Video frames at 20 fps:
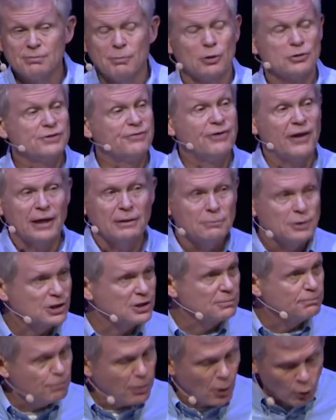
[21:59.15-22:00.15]
most
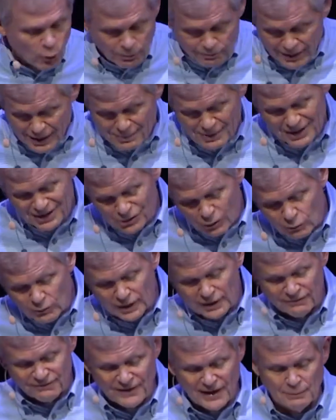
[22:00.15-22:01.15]
famous poem, maybe his
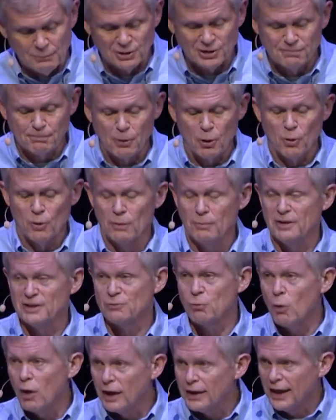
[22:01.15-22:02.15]
only famous poem,
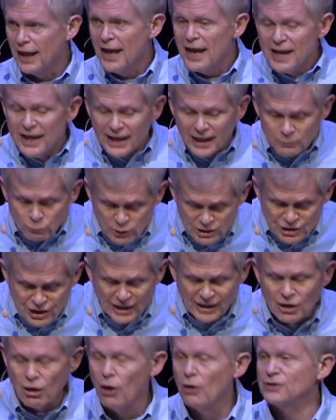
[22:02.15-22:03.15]
is one in which he
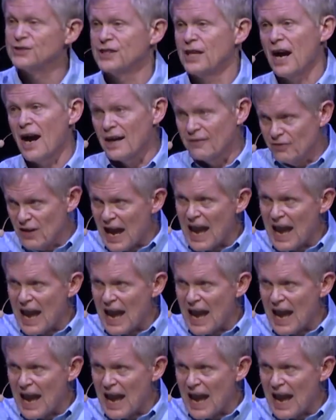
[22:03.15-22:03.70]
calls God the